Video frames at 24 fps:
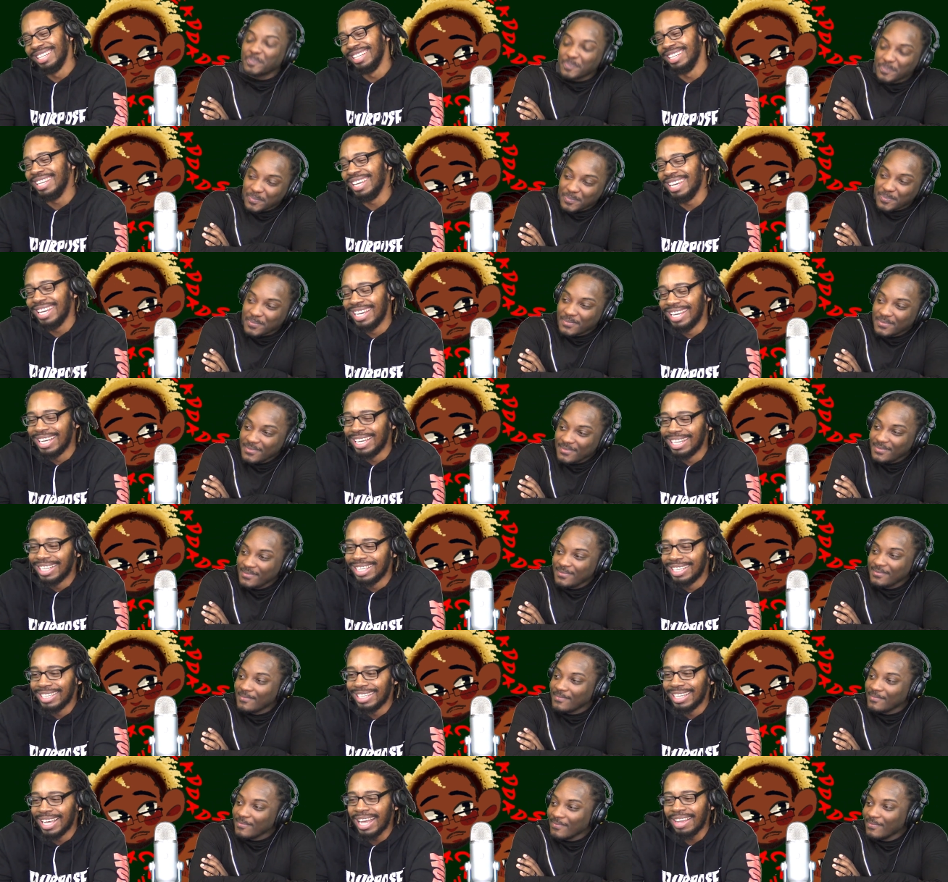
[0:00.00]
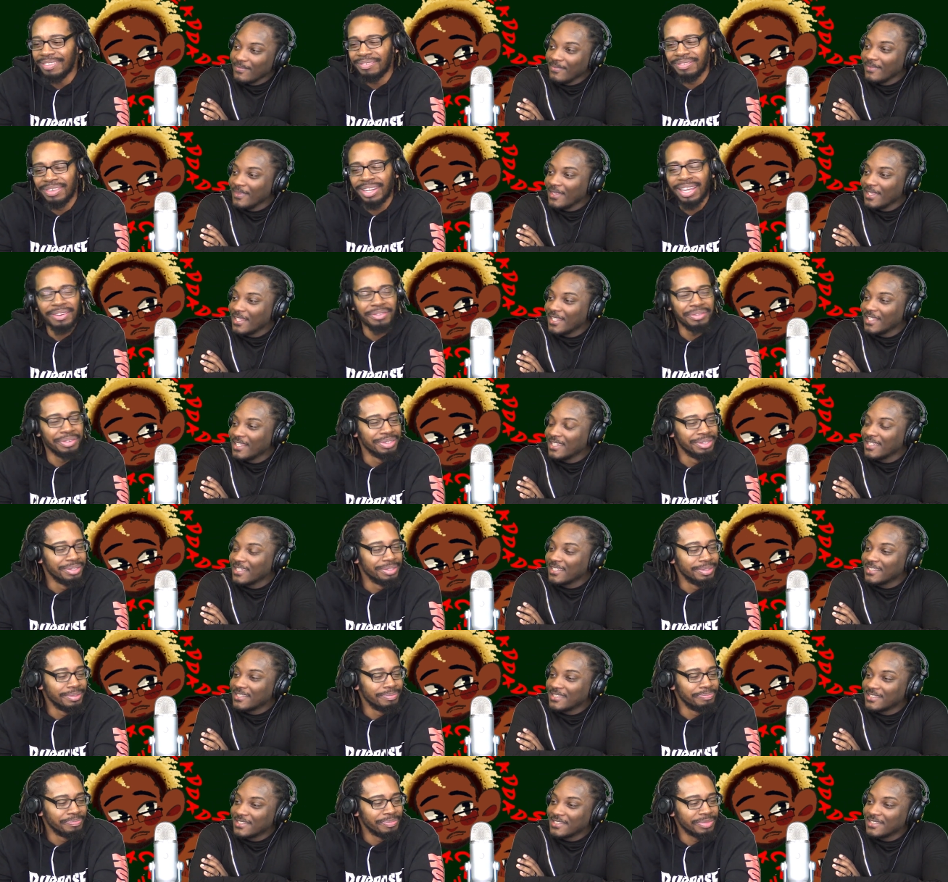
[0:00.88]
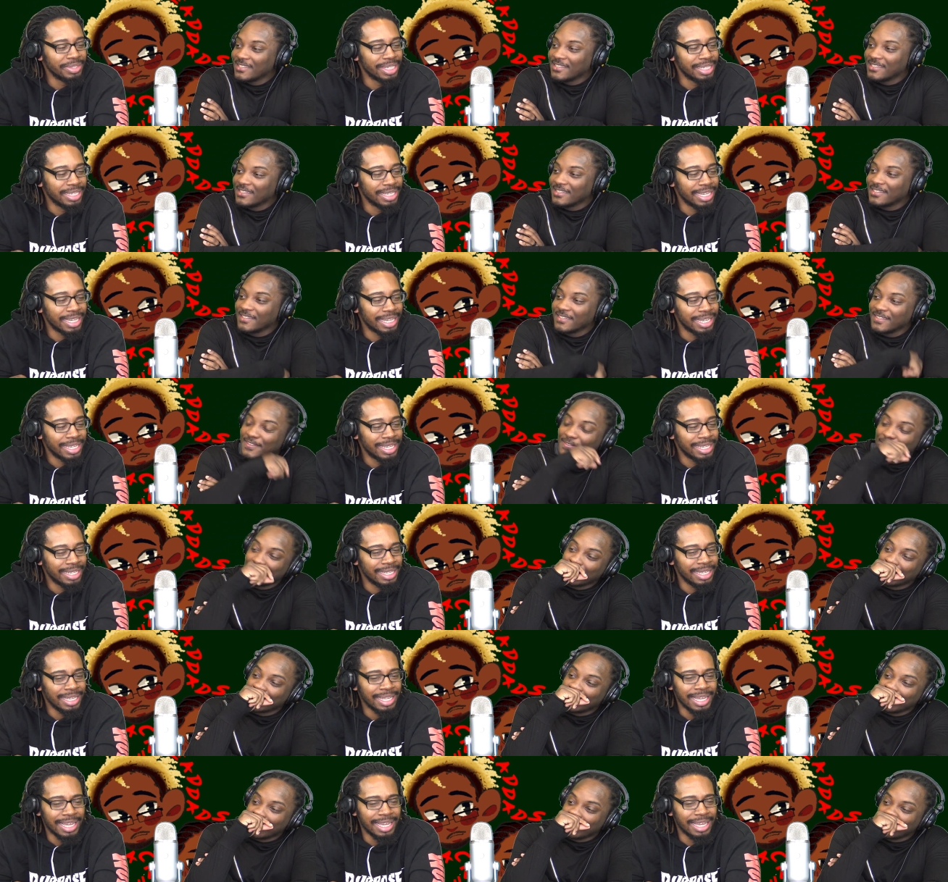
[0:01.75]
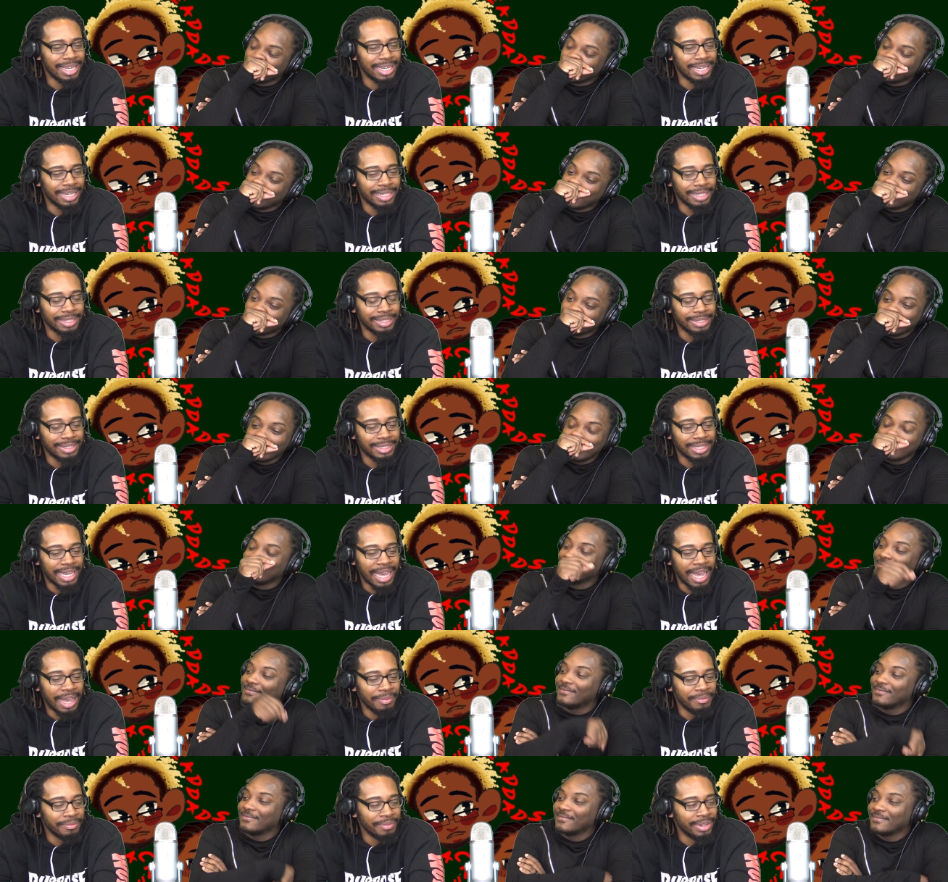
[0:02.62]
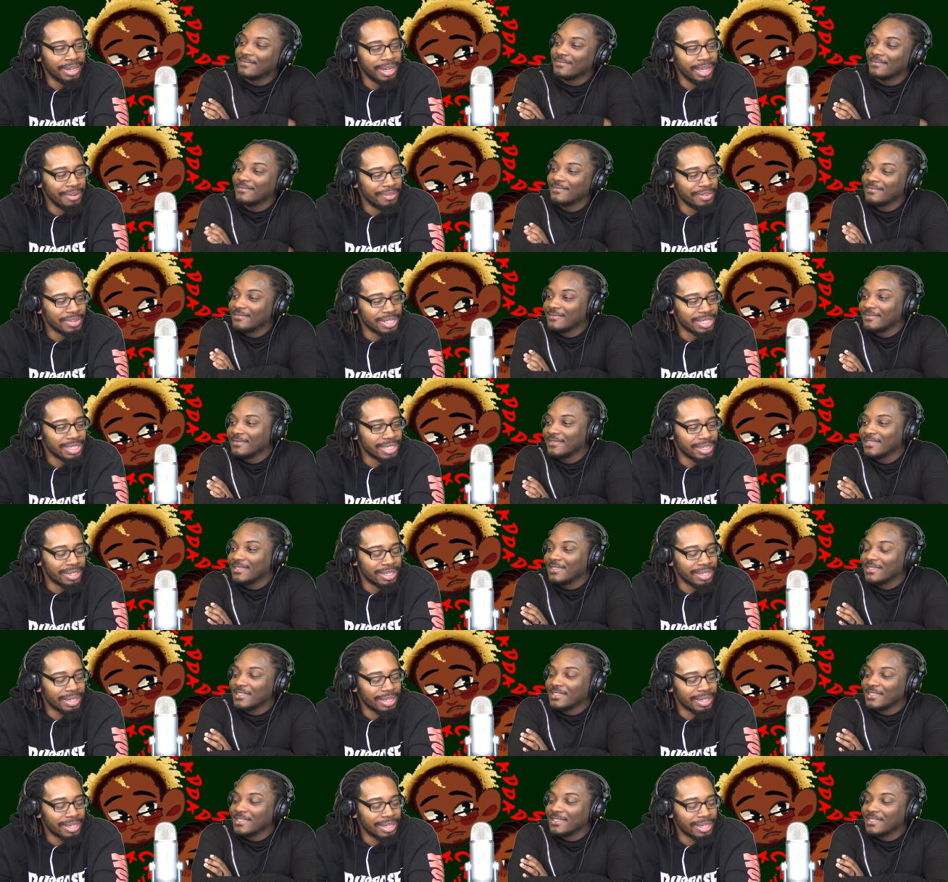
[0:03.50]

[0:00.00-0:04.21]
Speaker 1: yeah, I've never, yeah, I've never seen a